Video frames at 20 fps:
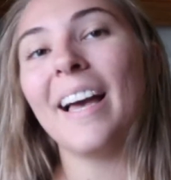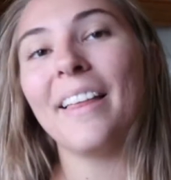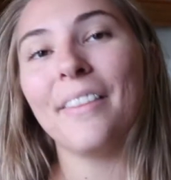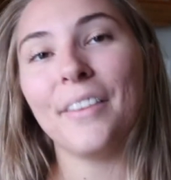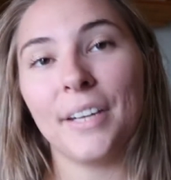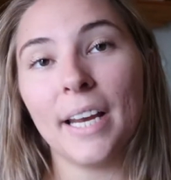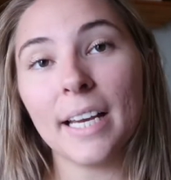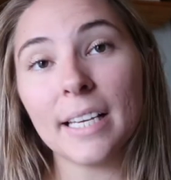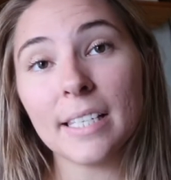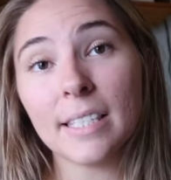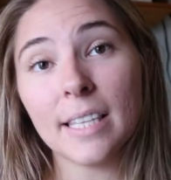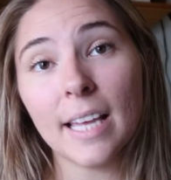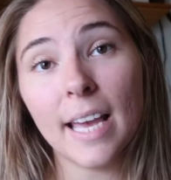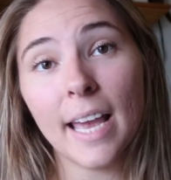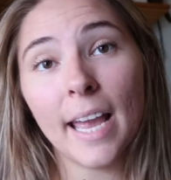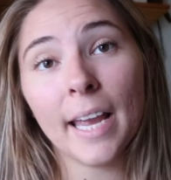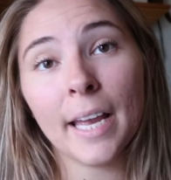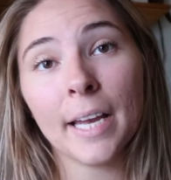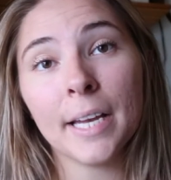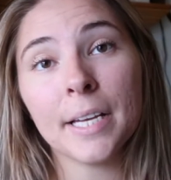The next
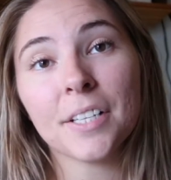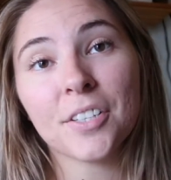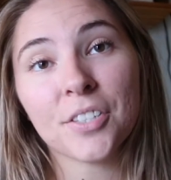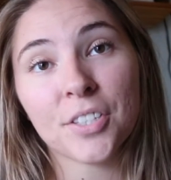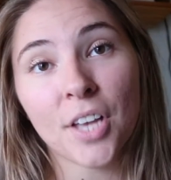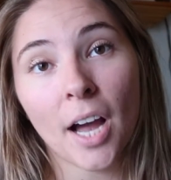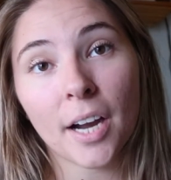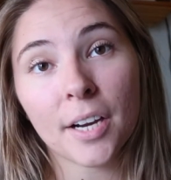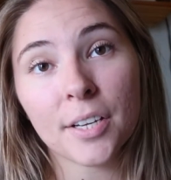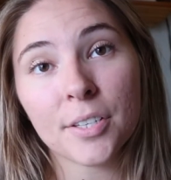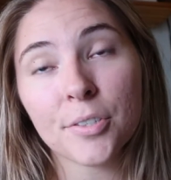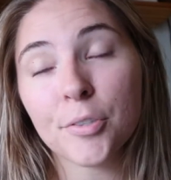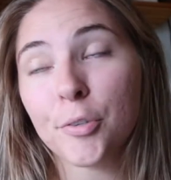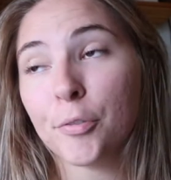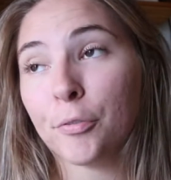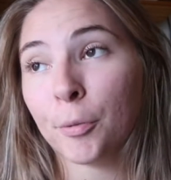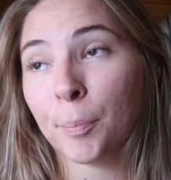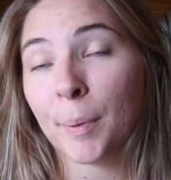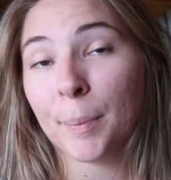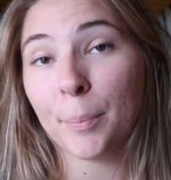thing sucks
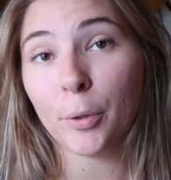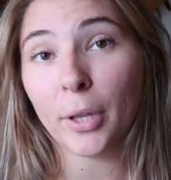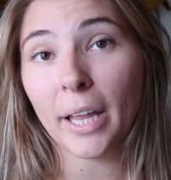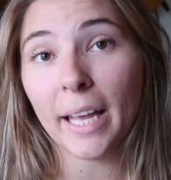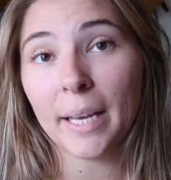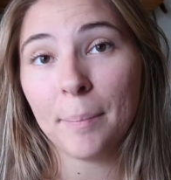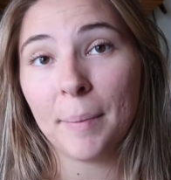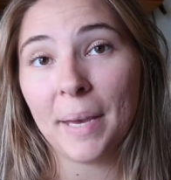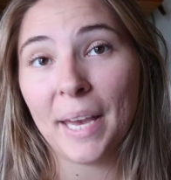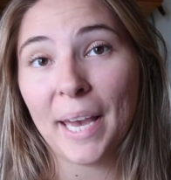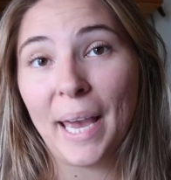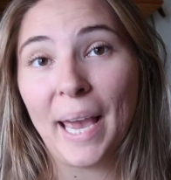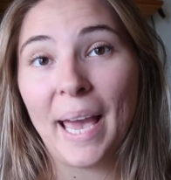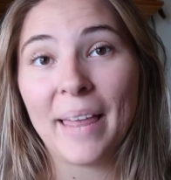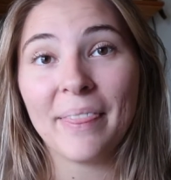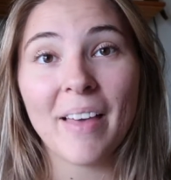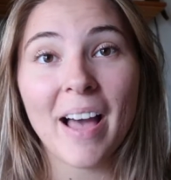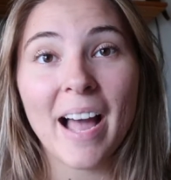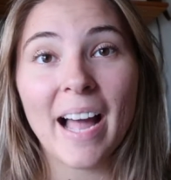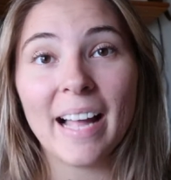for people like me,
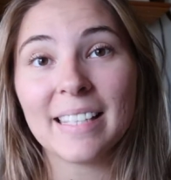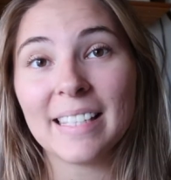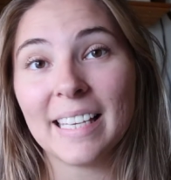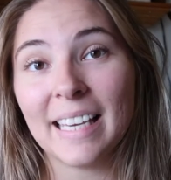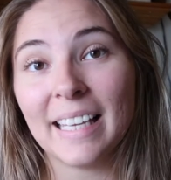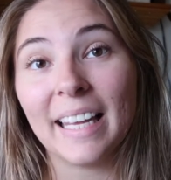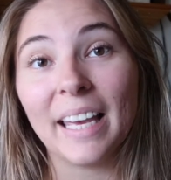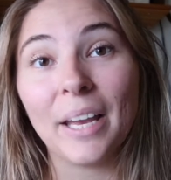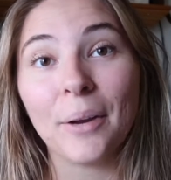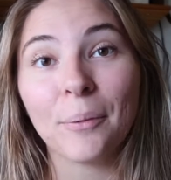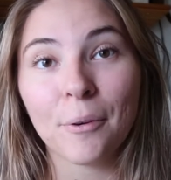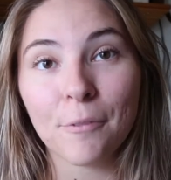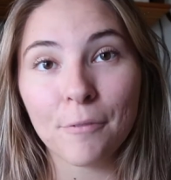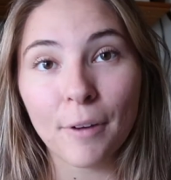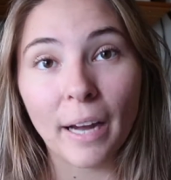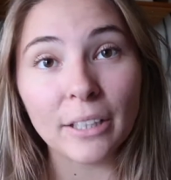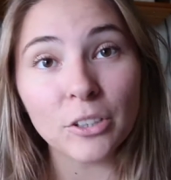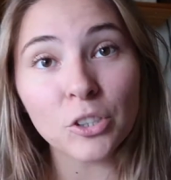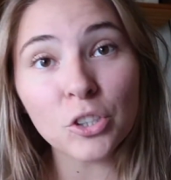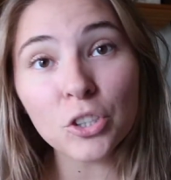and that's eating
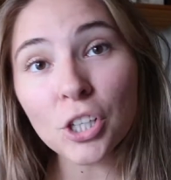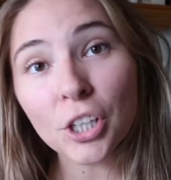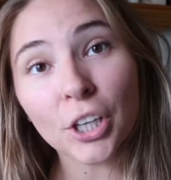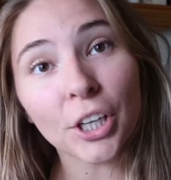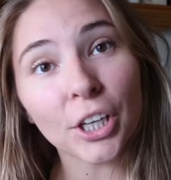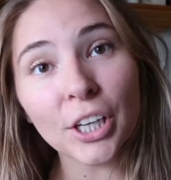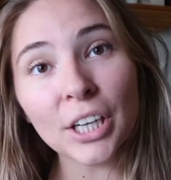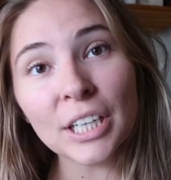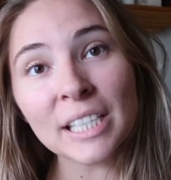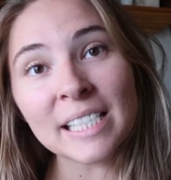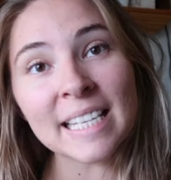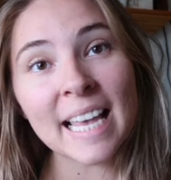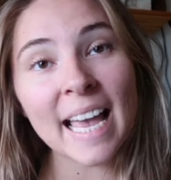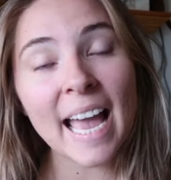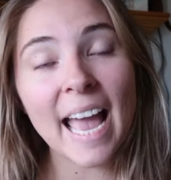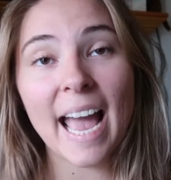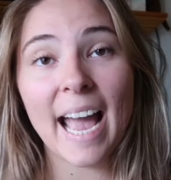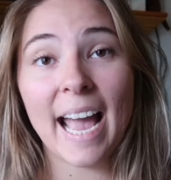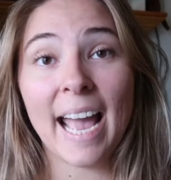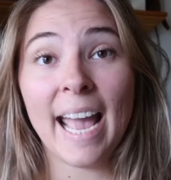refined sugars
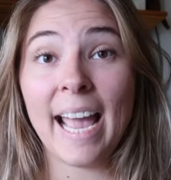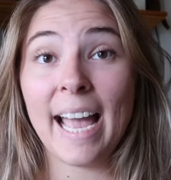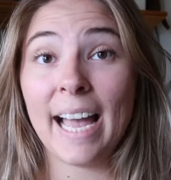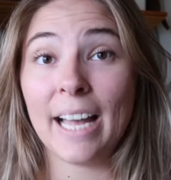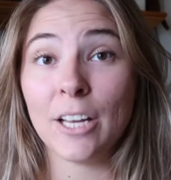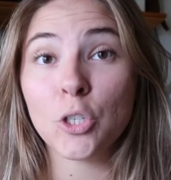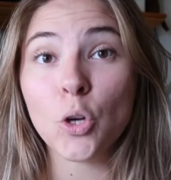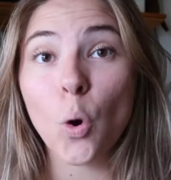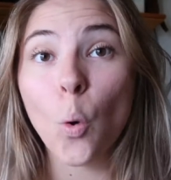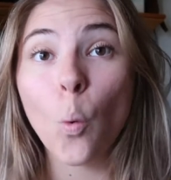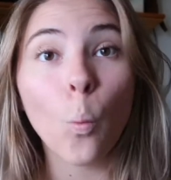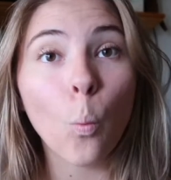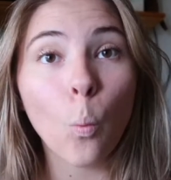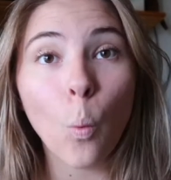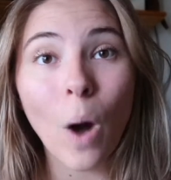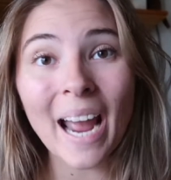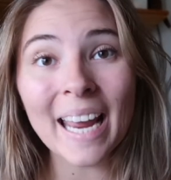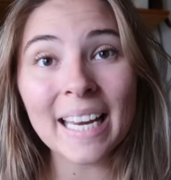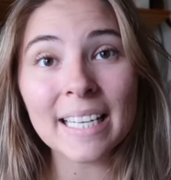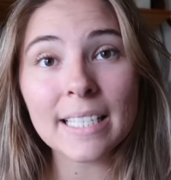and
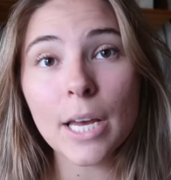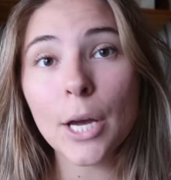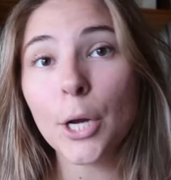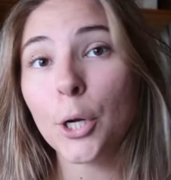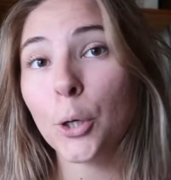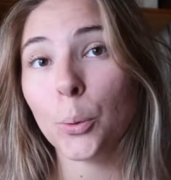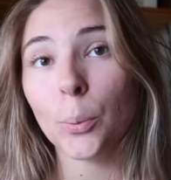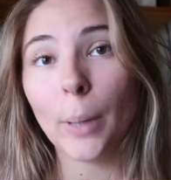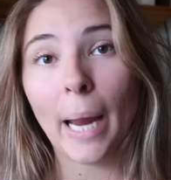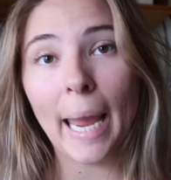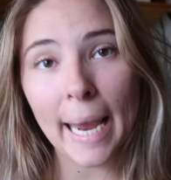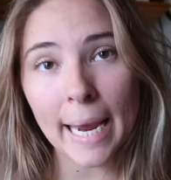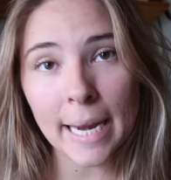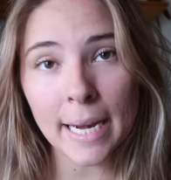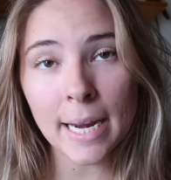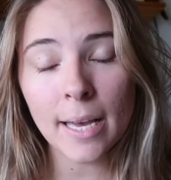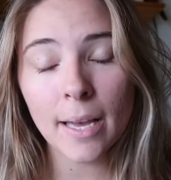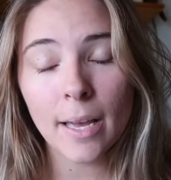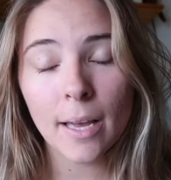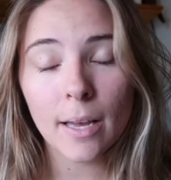white
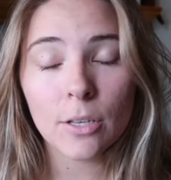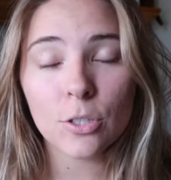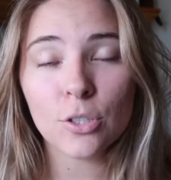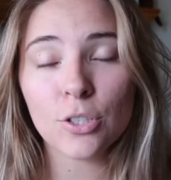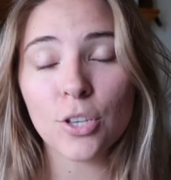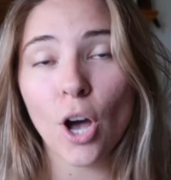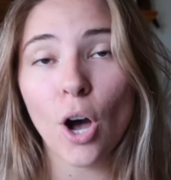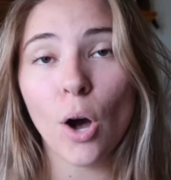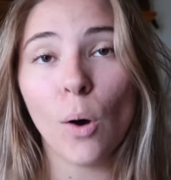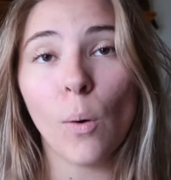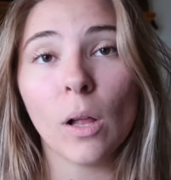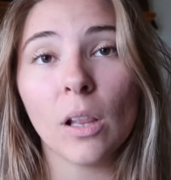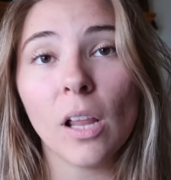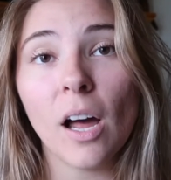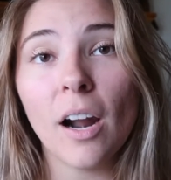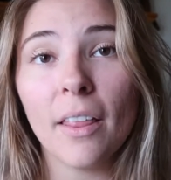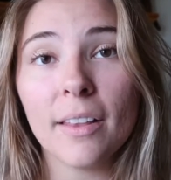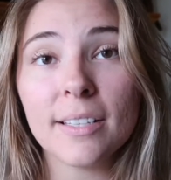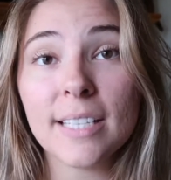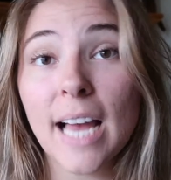grain. So a
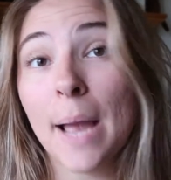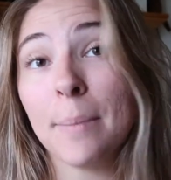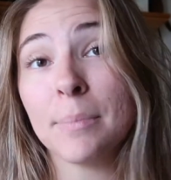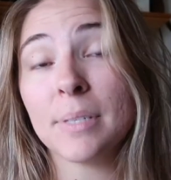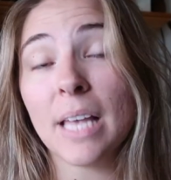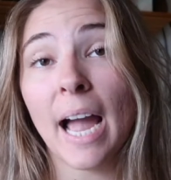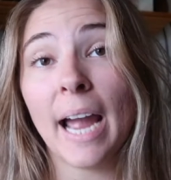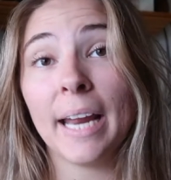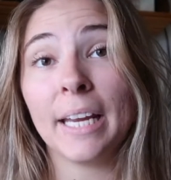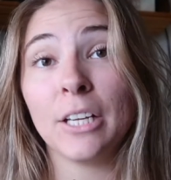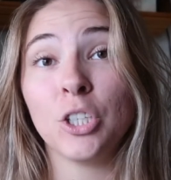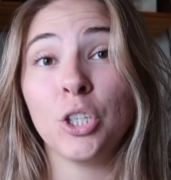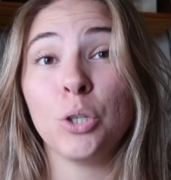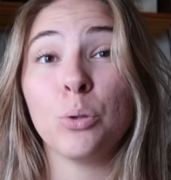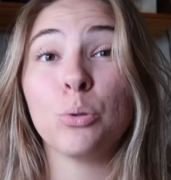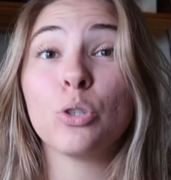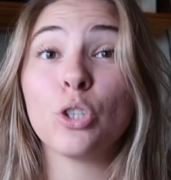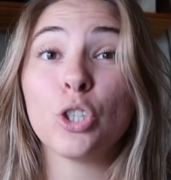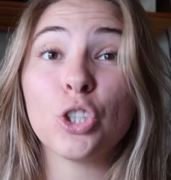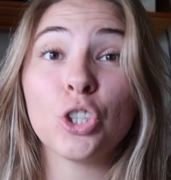lot of the times I
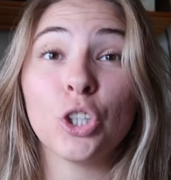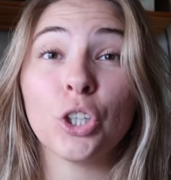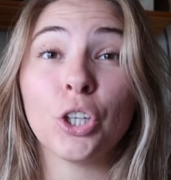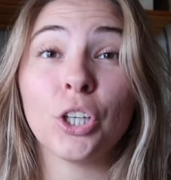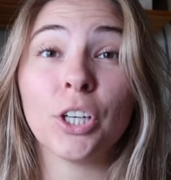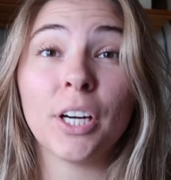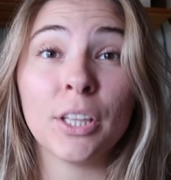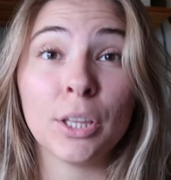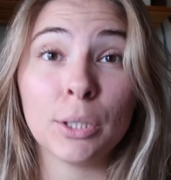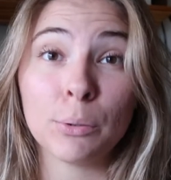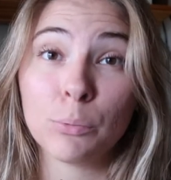use sugar in the